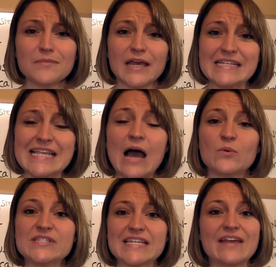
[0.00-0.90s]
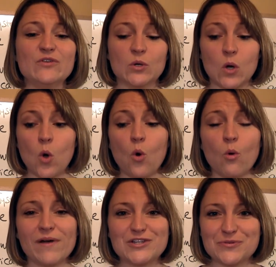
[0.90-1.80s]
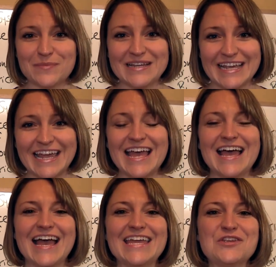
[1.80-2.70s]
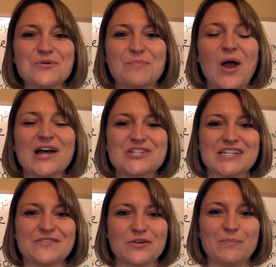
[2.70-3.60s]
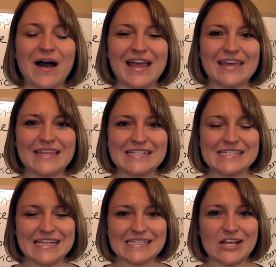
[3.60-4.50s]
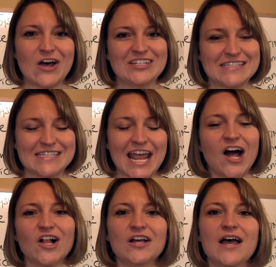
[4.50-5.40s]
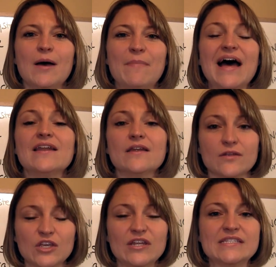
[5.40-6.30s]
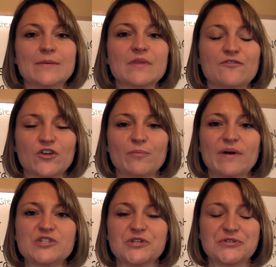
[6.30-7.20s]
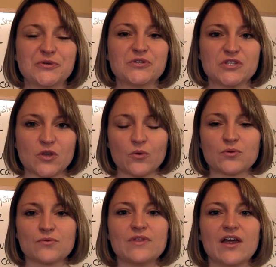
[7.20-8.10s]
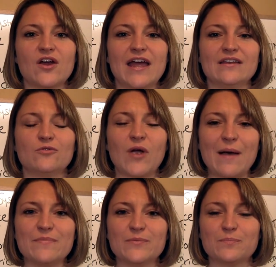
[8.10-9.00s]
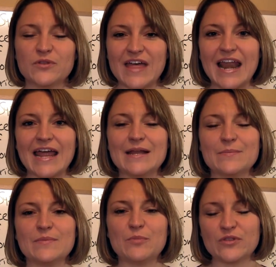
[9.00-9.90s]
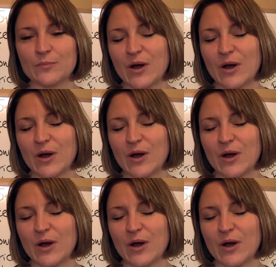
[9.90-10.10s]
because that will save you a whole bunch of money in your project if you're buying these things on sale. But you need something for your budget, so just go through there and put that item and put the